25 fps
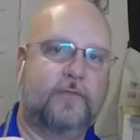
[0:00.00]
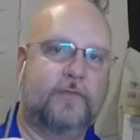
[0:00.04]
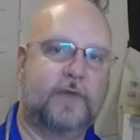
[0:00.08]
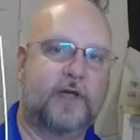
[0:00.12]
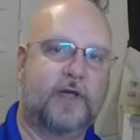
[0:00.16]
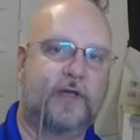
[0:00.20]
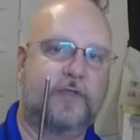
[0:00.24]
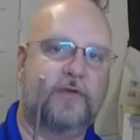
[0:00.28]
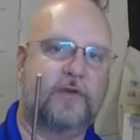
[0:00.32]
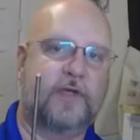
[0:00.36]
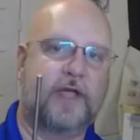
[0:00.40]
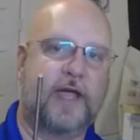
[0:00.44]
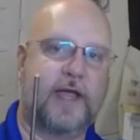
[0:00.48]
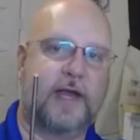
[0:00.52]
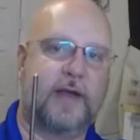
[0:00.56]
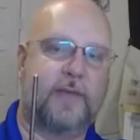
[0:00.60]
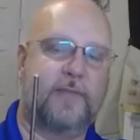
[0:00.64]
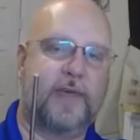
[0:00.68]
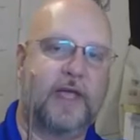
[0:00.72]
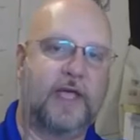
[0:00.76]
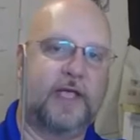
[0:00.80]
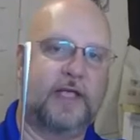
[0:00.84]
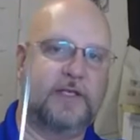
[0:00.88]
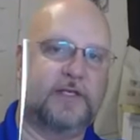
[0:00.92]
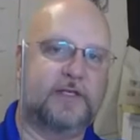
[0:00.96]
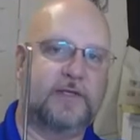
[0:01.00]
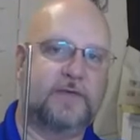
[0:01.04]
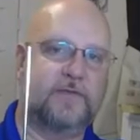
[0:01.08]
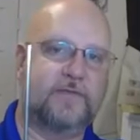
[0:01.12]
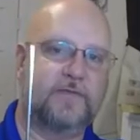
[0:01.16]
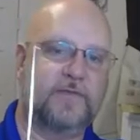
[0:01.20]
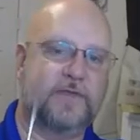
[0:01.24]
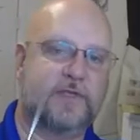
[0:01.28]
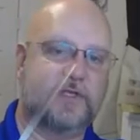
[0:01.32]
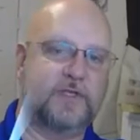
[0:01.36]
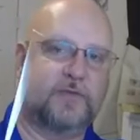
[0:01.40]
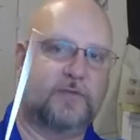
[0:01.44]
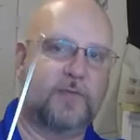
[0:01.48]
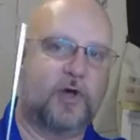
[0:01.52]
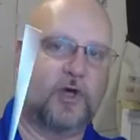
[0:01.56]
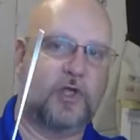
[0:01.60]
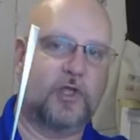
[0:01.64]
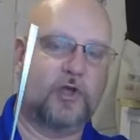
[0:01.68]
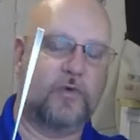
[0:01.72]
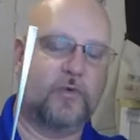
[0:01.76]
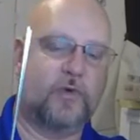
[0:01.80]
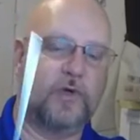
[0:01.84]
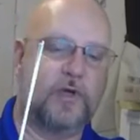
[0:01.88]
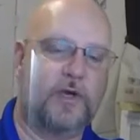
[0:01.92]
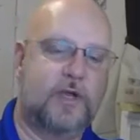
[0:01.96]
other kind of baits, the
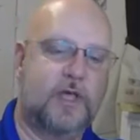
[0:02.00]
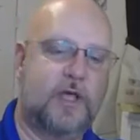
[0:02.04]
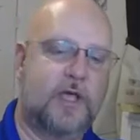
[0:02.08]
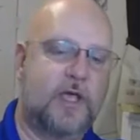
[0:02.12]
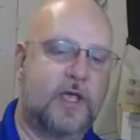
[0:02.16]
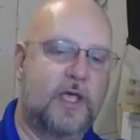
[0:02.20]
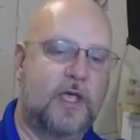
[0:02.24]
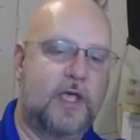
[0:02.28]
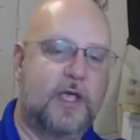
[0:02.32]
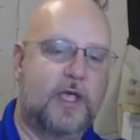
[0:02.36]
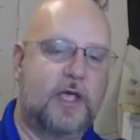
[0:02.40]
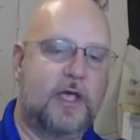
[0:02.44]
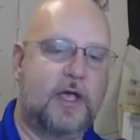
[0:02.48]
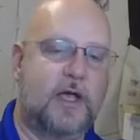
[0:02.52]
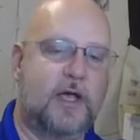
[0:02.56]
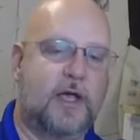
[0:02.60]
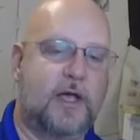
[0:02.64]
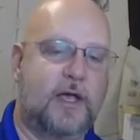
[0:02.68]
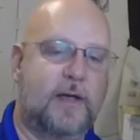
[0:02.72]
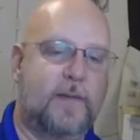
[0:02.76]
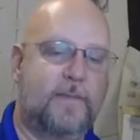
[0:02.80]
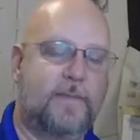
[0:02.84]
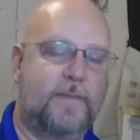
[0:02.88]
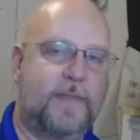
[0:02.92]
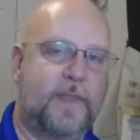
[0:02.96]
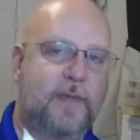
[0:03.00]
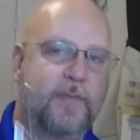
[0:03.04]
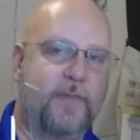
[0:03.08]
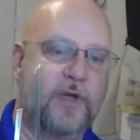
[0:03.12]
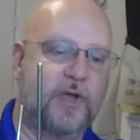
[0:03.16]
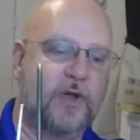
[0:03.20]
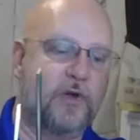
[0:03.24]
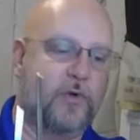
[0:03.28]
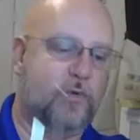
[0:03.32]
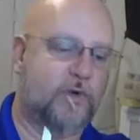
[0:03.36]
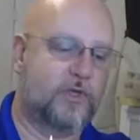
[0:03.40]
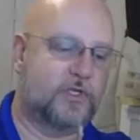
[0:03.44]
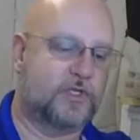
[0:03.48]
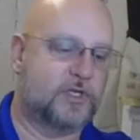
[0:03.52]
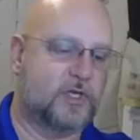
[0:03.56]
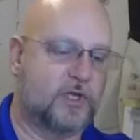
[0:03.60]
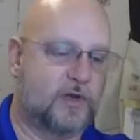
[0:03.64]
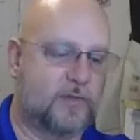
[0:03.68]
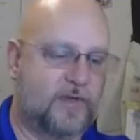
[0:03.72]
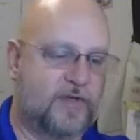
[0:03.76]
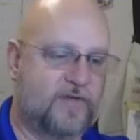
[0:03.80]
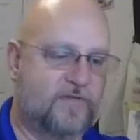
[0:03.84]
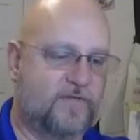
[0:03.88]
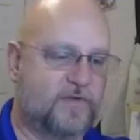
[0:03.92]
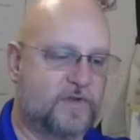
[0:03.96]
smaller one. The bigger one's going
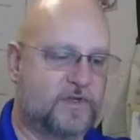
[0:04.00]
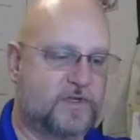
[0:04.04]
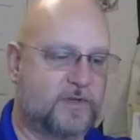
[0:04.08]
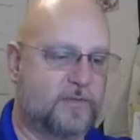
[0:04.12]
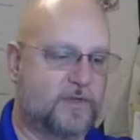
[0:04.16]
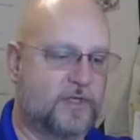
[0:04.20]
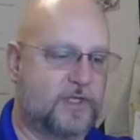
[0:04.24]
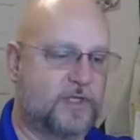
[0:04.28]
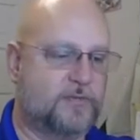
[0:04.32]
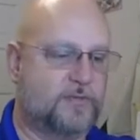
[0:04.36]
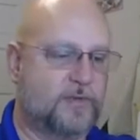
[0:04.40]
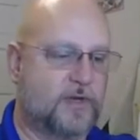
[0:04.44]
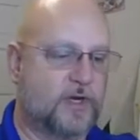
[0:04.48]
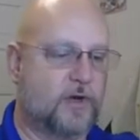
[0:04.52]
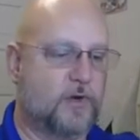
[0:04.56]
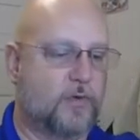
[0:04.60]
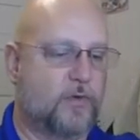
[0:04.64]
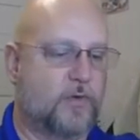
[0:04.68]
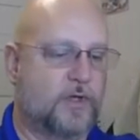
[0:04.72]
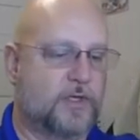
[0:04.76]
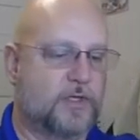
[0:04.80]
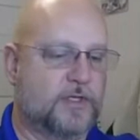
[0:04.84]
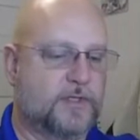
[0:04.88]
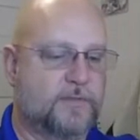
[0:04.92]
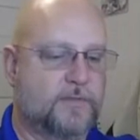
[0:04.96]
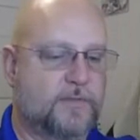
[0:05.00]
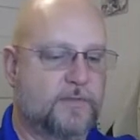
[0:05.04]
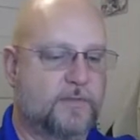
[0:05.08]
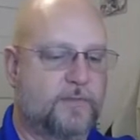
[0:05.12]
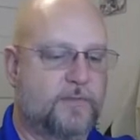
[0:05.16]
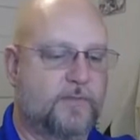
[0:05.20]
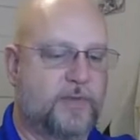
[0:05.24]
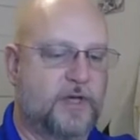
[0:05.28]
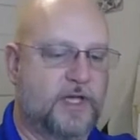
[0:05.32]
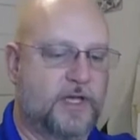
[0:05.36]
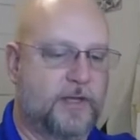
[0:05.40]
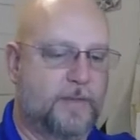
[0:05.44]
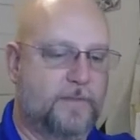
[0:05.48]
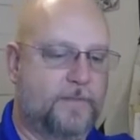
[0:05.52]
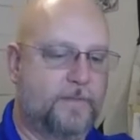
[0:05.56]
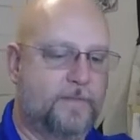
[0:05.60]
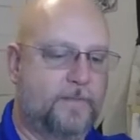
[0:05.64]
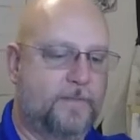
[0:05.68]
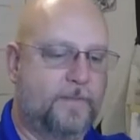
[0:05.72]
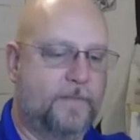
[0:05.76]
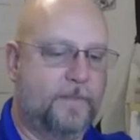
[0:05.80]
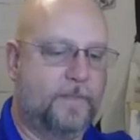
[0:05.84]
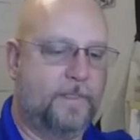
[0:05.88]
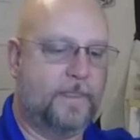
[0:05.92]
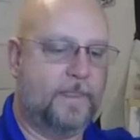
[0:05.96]
to be for some of these bigger ones, but
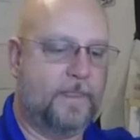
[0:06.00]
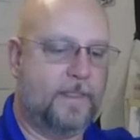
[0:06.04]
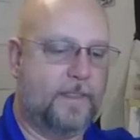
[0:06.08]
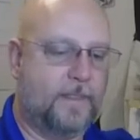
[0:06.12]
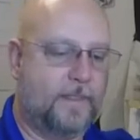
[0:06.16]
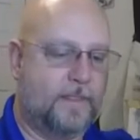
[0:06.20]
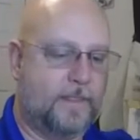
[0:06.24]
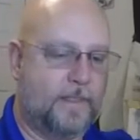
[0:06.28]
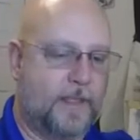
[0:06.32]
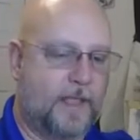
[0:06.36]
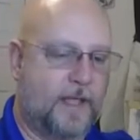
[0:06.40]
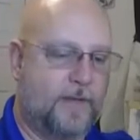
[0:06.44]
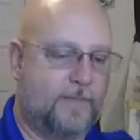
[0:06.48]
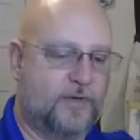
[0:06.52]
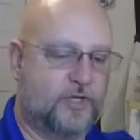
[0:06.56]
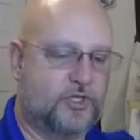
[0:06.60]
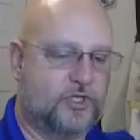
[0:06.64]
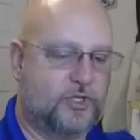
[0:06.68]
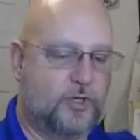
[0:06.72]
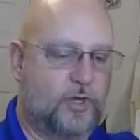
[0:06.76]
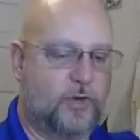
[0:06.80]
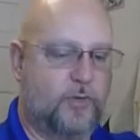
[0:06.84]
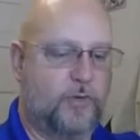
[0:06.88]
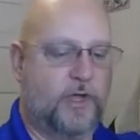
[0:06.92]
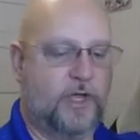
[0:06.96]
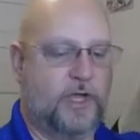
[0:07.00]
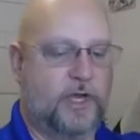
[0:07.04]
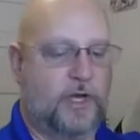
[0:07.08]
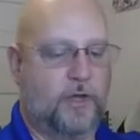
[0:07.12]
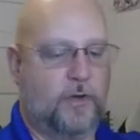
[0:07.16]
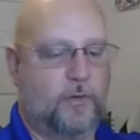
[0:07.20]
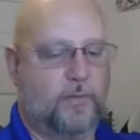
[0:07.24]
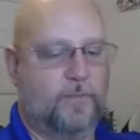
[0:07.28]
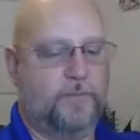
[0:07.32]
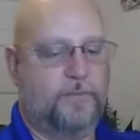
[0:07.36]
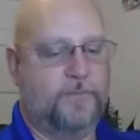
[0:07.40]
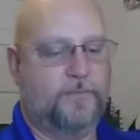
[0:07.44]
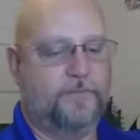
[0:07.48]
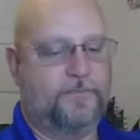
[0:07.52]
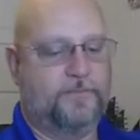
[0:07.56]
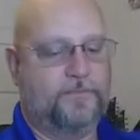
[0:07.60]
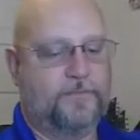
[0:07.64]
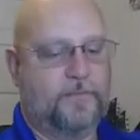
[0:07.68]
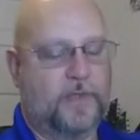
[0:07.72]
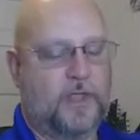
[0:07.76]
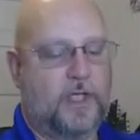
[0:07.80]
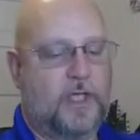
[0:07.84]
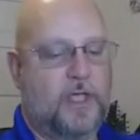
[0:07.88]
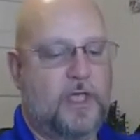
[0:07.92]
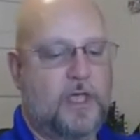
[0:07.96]
I'm going to show you what you
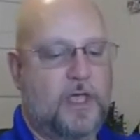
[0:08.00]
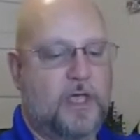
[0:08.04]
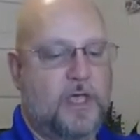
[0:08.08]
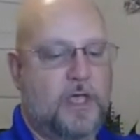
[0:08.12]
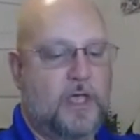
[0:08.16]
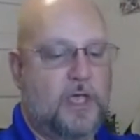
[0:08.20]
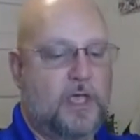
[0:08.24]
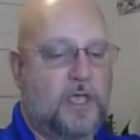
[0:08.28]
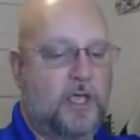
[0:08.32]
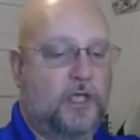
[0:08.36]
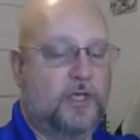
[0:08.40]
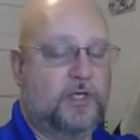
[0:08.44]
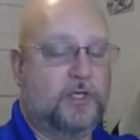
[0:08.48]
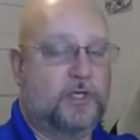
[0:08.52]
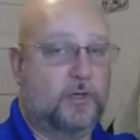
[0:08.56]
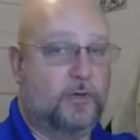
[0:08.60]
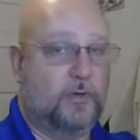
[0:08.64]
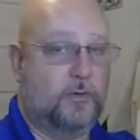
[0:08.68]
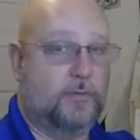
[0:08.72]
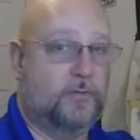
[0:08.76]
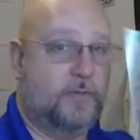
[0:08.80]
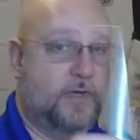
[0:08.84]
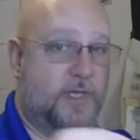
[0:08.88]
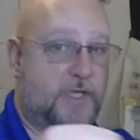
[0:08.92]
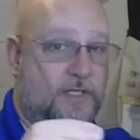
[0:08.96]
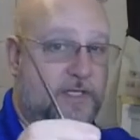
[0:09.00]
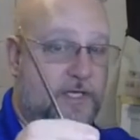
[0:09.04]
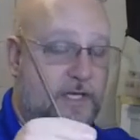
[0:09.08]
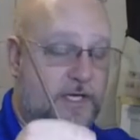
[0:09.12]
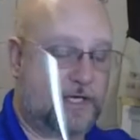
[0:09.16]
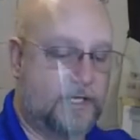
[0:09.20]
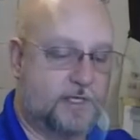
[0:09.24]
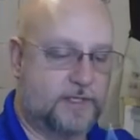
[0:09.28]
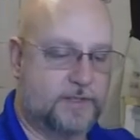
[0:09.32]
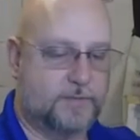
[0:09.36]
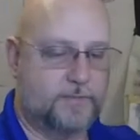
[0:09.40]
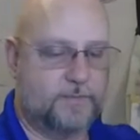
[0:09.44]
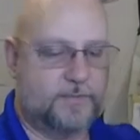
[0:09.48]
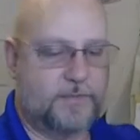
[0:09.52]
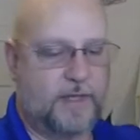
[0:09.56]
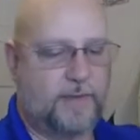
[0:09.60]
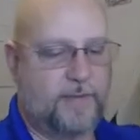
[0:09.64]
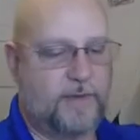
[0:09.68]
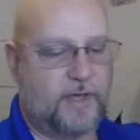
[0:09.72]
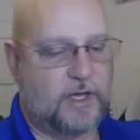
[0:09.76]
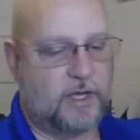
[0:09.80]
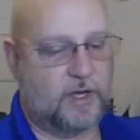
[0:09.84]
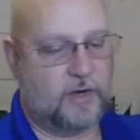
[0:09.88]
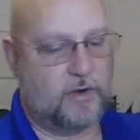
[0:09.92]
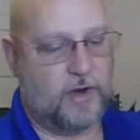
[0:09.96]
do. So antennas, they
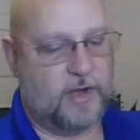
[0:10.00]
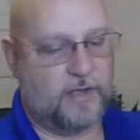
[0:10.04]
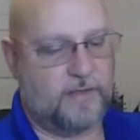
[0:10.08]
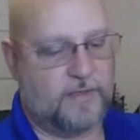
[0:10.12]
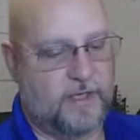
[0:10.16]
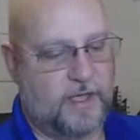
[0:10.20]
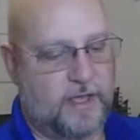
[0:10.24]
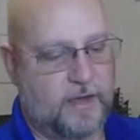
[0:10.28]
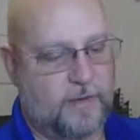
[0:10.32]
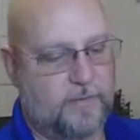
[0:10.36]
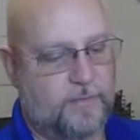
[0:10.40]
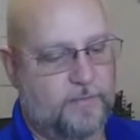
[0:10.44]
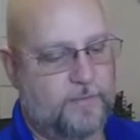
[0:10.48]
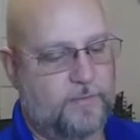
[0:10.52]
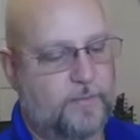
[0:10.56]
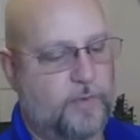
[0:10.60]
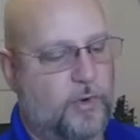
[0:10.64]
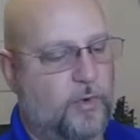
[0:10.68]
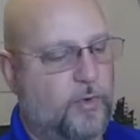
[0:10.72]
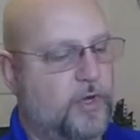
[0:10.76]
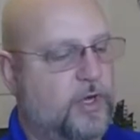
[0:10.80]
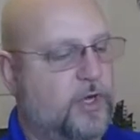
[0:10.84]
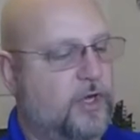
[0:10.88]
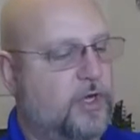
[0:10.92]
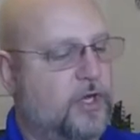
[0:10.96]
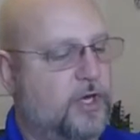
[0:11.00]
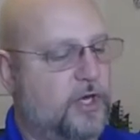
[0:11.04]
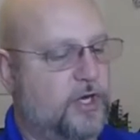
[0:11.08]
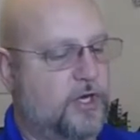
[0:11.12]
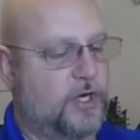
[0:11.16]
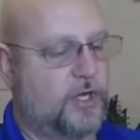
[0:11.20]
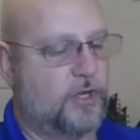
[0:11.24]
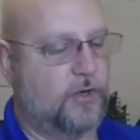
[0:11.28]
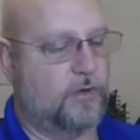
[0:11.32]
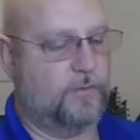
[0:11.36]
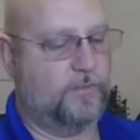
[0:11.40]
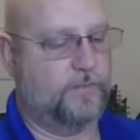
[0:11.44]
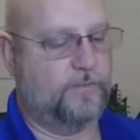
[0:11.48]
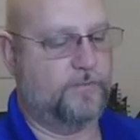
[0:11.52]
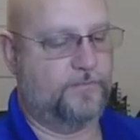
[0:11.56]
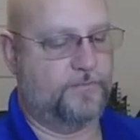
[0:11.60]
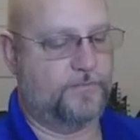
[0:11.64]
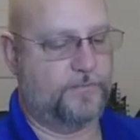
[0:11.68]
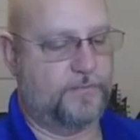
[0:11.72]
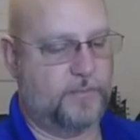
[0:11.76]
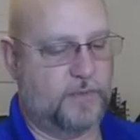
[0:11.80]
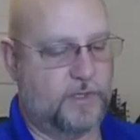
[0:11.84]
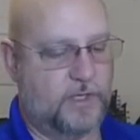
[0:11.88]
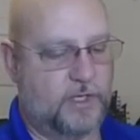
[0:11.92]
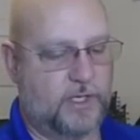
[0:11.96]
make a great thing. But what you're going to do,
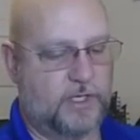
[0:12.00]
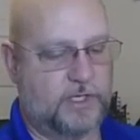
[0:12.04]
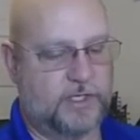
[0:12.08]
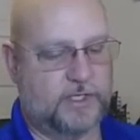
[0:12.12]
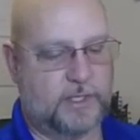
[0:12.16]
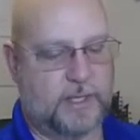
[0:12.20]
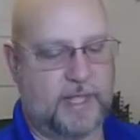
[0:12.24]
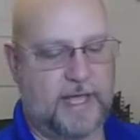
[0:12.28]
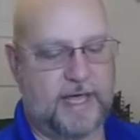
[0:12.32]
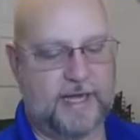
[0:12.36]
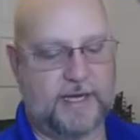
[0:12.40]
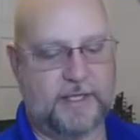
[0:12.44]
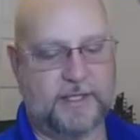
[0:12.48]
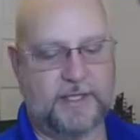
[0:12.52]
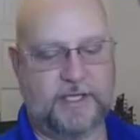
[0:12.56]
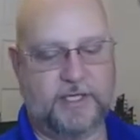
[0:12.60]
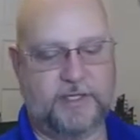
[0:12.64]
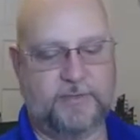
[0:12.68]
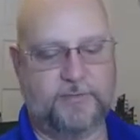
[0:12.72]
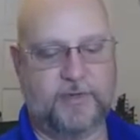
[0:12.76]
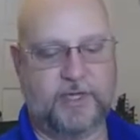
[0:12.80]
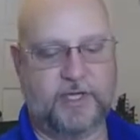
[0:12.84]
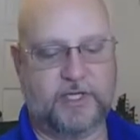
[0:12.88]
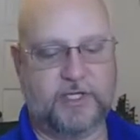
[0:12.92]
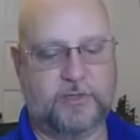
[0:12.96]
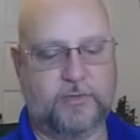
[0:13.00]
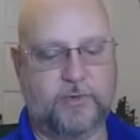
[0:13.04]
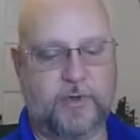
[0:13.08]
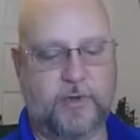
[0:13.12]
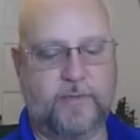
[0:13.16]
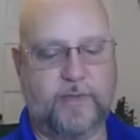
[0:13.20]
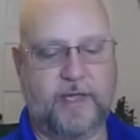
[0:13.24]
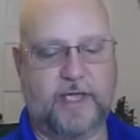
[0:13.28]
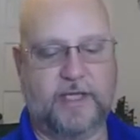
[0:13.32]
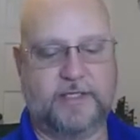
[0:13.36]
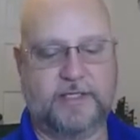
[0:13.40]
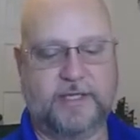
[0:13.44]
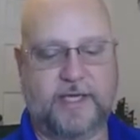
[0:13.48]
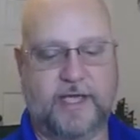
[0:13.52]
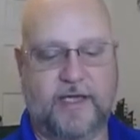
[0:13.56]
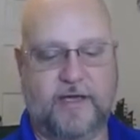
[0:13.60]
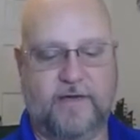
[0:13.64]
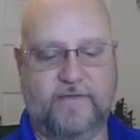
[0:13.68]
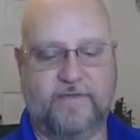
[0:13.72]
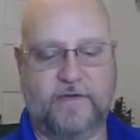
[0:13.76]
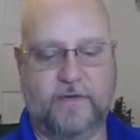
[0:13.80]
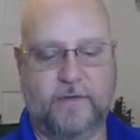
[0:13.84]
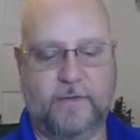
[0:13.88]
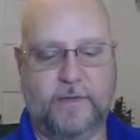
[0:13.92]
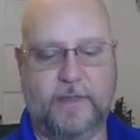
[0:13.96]
a lot of these big swim baits
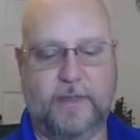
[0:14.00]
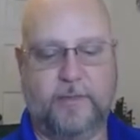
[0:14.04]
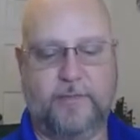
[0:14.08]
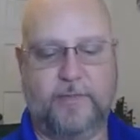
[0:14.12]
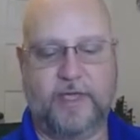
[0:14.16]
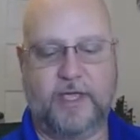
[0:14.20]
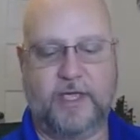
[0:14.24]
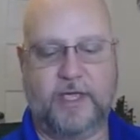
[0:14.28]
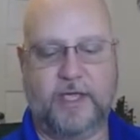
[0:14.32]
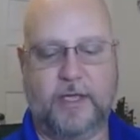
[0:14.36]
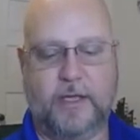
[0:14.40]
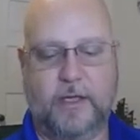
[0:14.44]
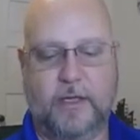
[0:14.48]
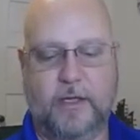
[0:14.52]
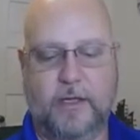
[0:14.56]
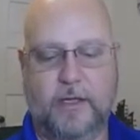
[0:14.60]
have the big